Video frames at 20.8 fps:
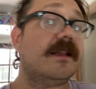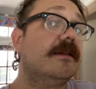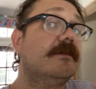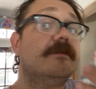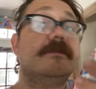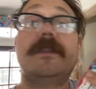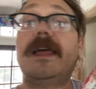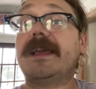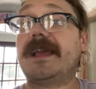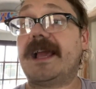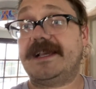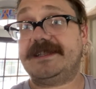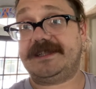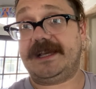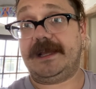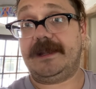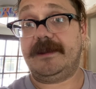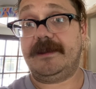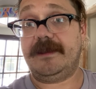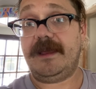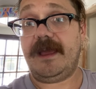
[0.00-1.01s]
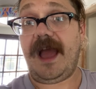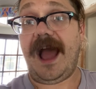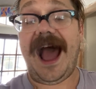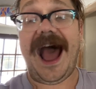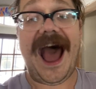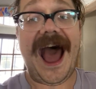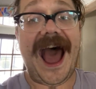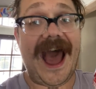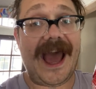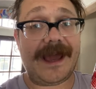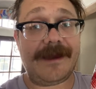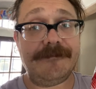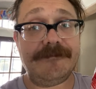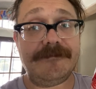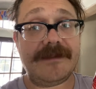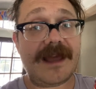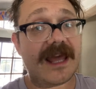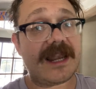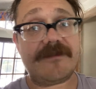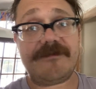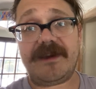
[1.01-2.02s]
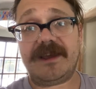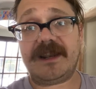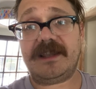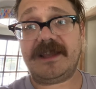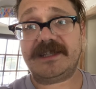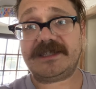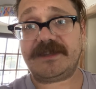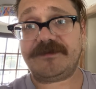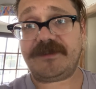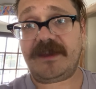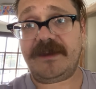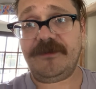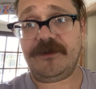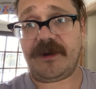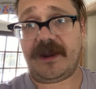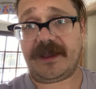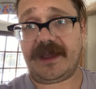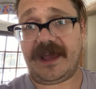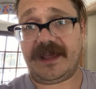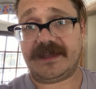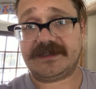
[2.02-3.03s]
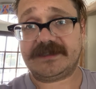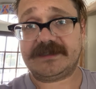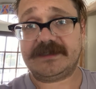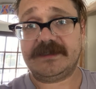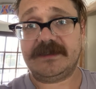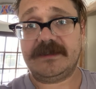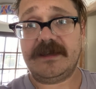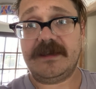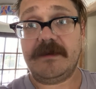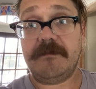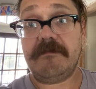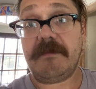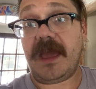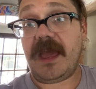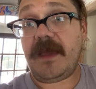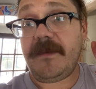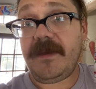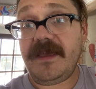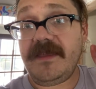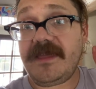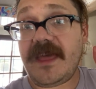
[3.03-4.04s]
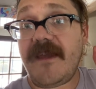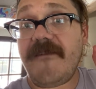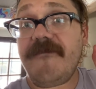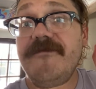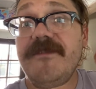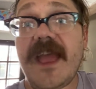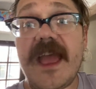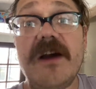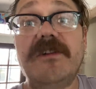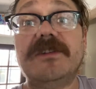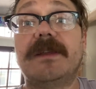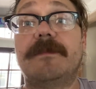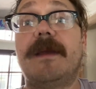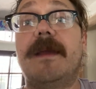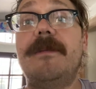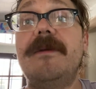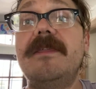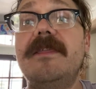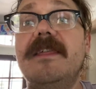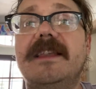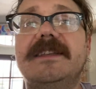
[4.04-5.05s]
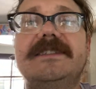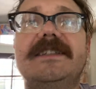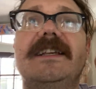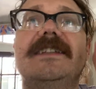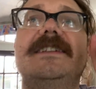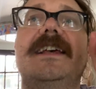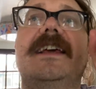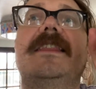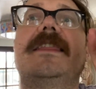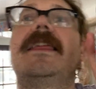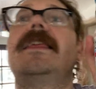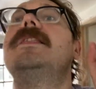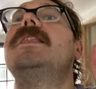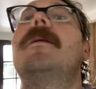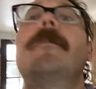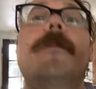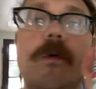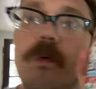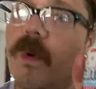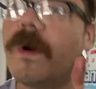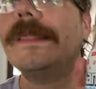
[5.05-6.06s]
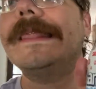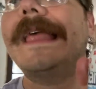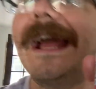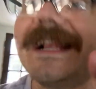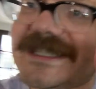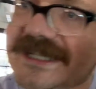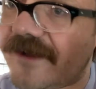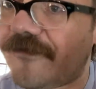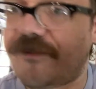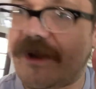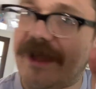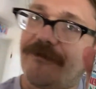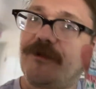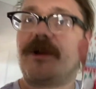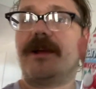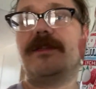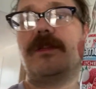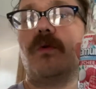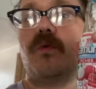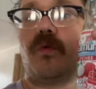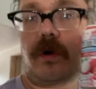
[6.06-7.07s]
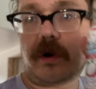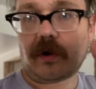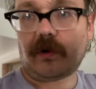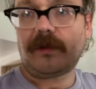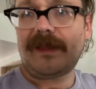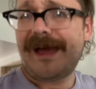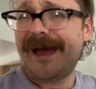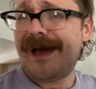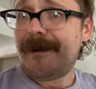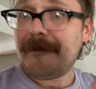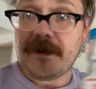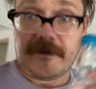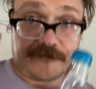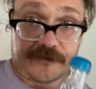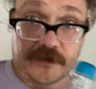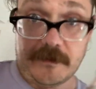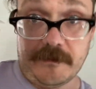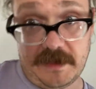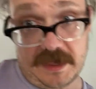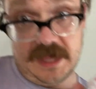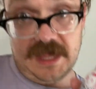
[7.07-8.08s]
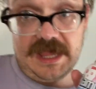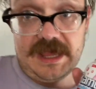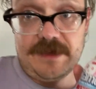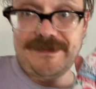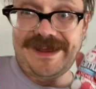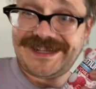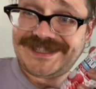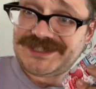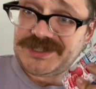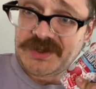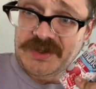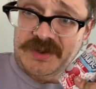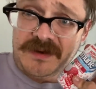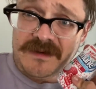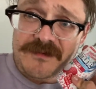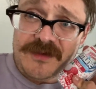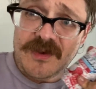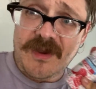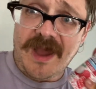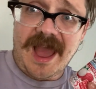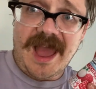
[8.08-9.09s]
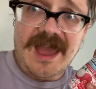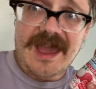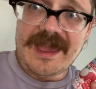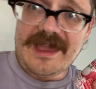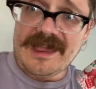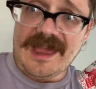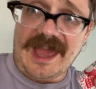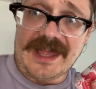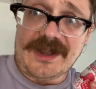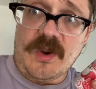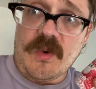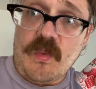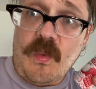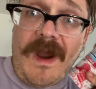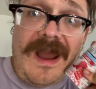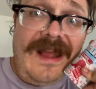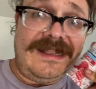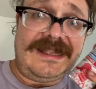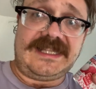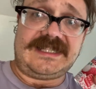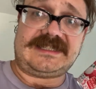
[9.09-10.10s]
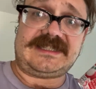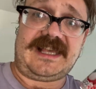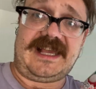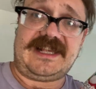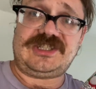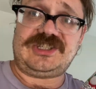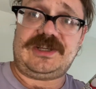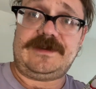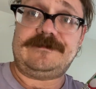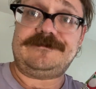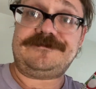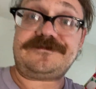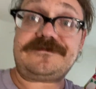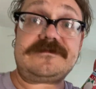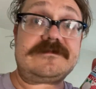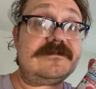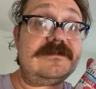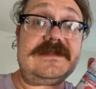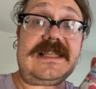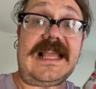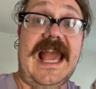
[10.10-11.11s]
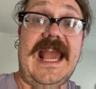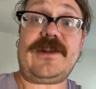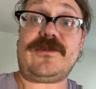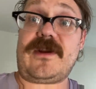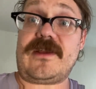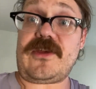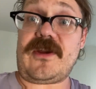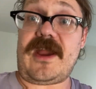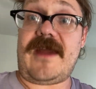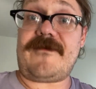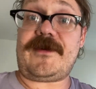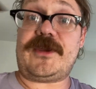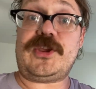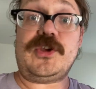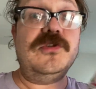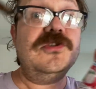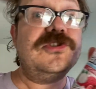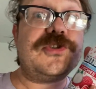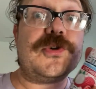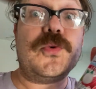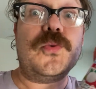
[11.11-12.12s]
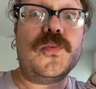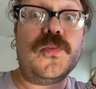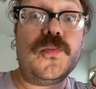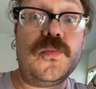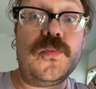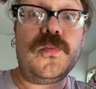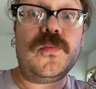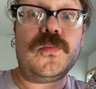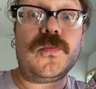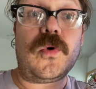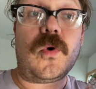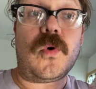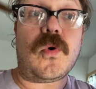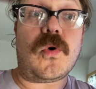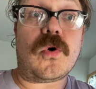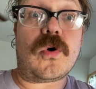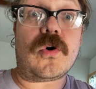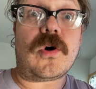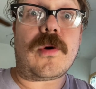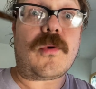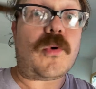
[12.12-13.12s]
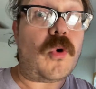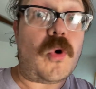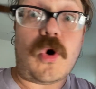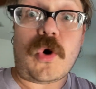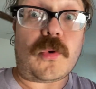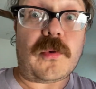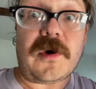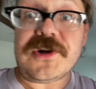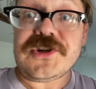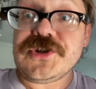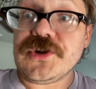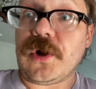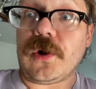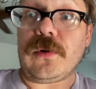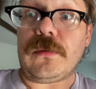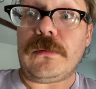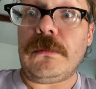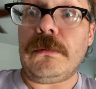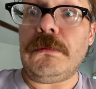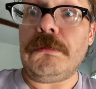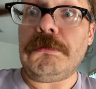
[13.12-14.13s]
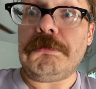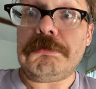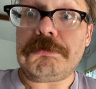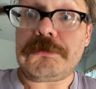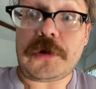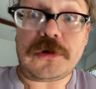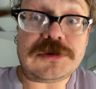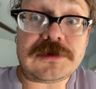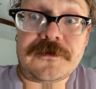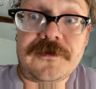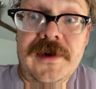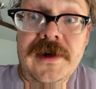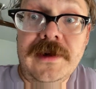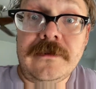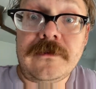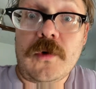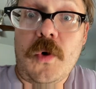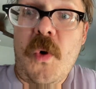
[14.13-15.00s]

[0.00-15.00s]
Like I said, I'm not a fan of lychee flavor, I guess. Maybe they've nailed it. Maybe this is like the number one lychee flavor in the world. But for me, in my soda review, I, I don't want this lychee. I'd rather have a yuzu or, original. Those are fun.